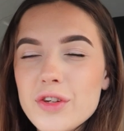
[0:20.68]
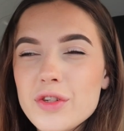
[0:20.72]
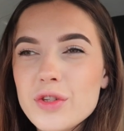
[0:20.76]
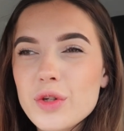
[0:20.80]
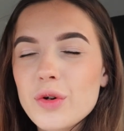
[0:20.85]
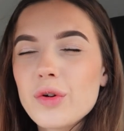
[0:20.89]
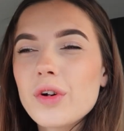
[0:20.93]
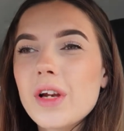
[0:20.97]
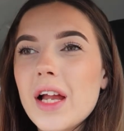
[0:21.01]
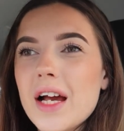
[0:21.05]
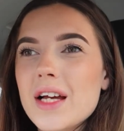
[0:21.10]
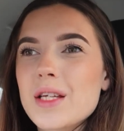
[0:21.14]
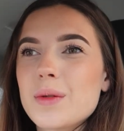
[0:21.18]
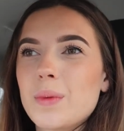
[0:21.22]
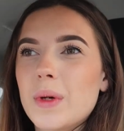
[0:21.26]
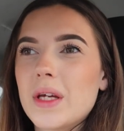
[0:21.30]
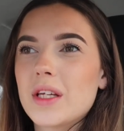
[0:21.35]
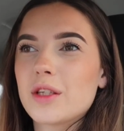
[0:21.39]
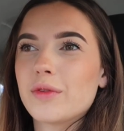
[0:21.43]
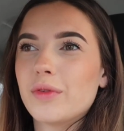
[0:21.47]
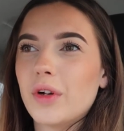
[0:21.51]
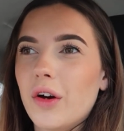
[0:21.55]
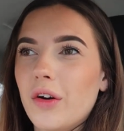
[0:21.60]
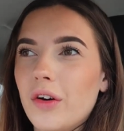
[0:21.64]
you saw last
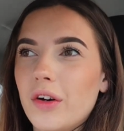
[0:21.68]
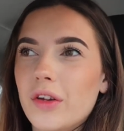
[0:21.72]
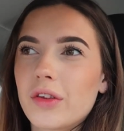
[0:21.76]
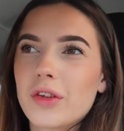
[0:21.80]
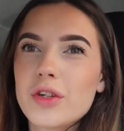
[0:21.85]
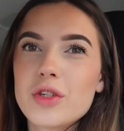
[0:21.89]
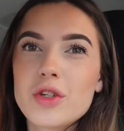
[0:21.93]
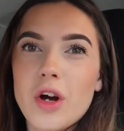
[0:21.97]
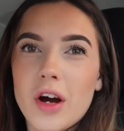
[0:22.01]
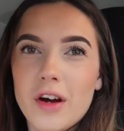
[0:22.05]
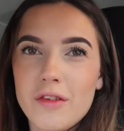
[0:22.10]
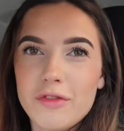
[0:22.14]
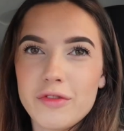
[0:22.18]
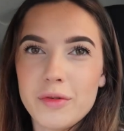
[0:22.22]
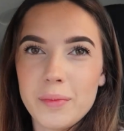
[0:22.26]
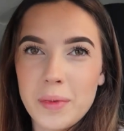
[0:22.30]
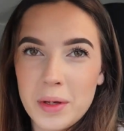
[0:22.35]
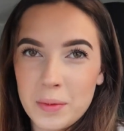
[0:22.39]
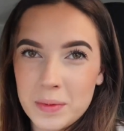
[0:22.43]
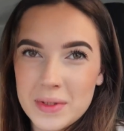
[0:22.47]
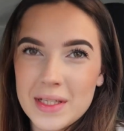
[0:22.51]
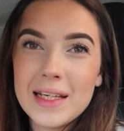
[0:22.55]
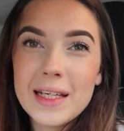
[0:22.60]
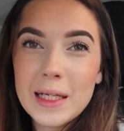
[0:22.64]
week's vlog, the drive for
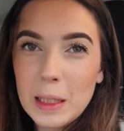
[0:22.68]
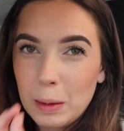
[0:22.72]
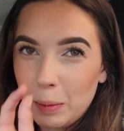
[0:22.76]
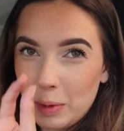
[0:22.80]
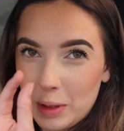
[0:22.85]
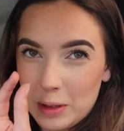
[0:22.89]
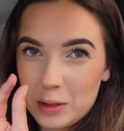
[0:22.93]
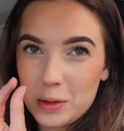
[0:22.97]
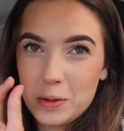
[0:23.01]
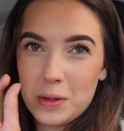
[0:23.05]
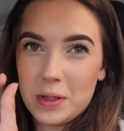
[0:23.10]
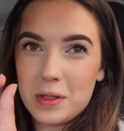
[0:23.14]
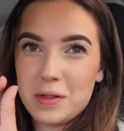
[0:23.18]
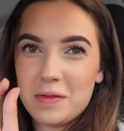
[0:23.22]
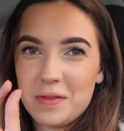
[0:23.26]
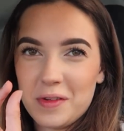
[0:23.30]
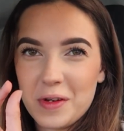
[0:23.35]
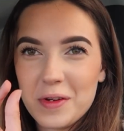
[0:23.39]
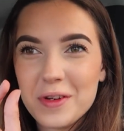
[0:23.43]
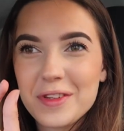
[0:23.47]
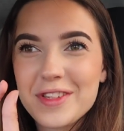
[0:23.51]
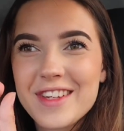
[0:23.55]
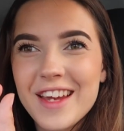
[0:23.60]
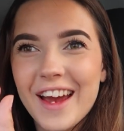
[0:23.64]
me was a little bit stressful.
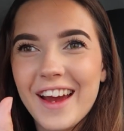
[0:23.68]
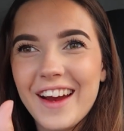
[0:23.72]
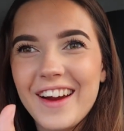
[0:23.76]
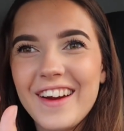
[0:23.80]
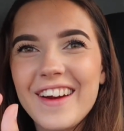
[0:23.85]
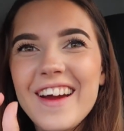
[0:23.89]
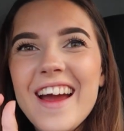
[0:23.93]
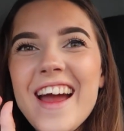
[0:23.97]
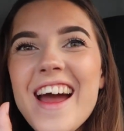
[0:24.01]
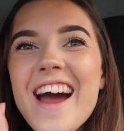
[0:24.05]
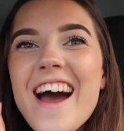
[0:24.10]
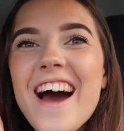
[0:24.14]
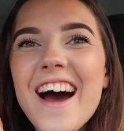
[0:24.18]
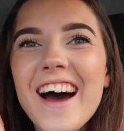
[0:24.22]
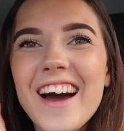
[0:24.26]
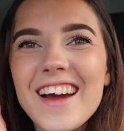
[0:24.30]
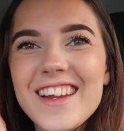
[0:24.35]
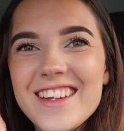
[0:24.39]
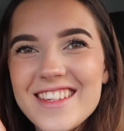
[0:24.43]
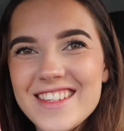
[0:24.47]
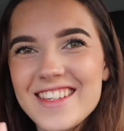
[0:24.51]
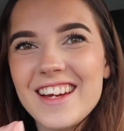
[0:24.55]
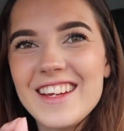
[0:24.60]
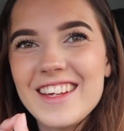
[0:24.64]
So I
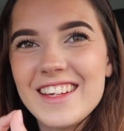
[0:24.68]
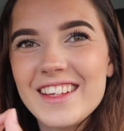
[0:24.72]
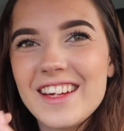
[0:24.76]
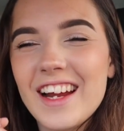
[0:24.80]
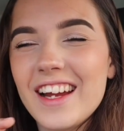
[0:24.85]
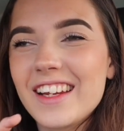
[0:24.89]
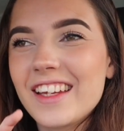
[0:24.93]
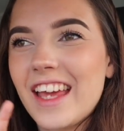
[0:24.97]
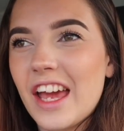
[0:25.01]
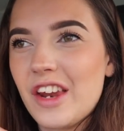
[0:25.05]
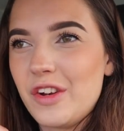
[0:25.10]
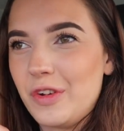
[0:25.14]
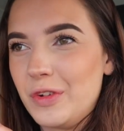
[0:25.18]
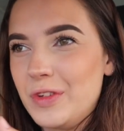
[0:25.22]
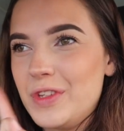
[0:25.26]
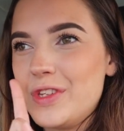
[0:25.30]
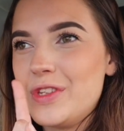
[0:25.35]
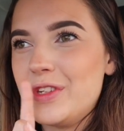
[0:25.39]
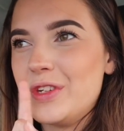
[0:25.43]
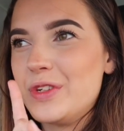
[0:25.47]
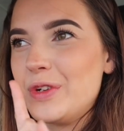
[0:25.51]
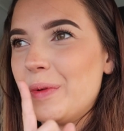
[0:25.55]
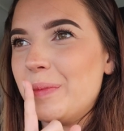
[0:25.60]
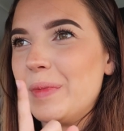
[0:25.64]
decided I'd get
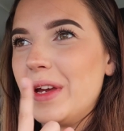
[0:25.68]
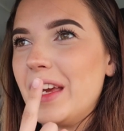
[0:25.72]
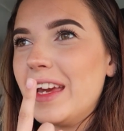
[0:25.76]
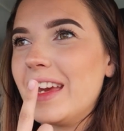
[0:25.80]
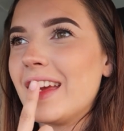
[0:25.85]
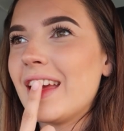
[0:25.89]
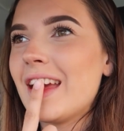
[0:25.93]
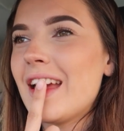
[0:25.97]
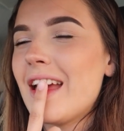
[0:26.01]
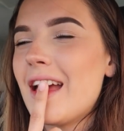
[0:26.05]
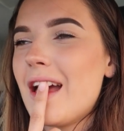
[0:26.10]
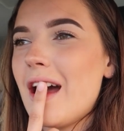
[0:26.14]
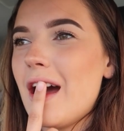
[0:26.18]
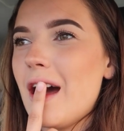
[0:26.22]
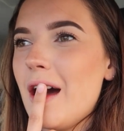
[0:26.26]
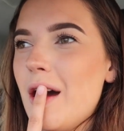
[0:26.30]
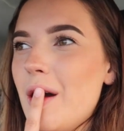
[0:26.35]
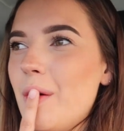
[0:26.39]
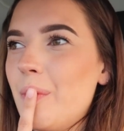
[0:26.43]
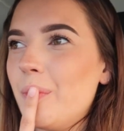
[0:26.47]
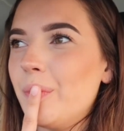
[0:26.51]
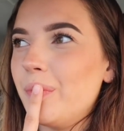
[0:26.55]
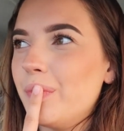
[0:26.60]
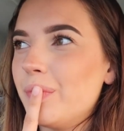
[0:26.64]
Noz to drop me,
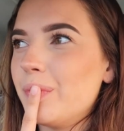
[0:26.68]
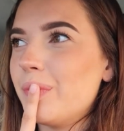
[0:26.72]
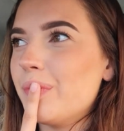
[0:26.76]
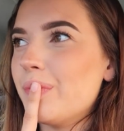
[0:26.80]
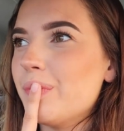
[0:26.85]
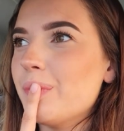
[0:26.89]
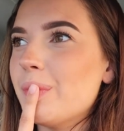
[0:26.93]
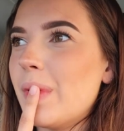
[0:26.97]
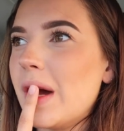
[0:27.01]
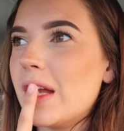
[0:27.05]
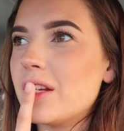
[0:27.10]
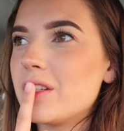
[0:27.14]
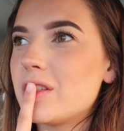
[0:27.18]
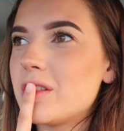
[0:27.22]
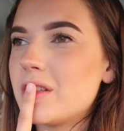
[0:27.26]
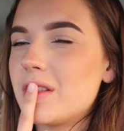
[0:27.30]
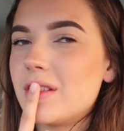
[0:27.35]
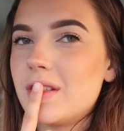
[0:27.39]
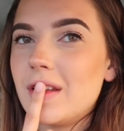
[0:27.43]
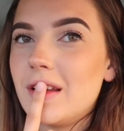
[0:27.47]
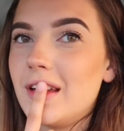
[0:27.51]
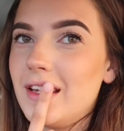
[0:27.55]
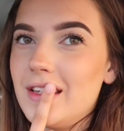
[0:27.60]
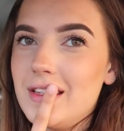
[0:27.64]
much
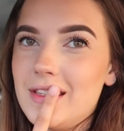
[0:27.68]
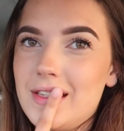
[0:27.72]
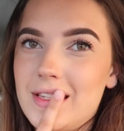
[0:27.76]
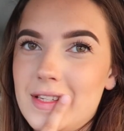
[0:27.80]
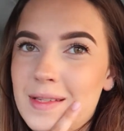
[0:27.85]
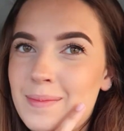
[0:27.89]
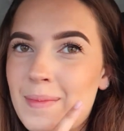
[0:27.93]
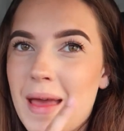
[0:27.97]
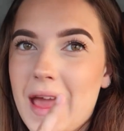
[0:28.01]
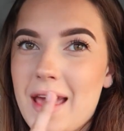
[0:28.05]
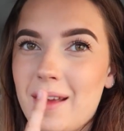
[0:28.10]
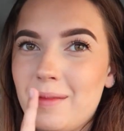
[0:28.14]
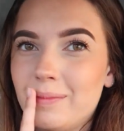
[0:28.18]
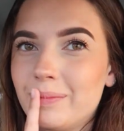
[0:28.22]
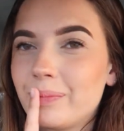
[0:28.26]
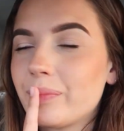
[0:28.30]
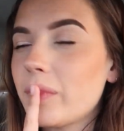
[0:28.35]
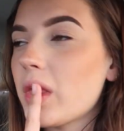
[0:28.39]
to his dismay.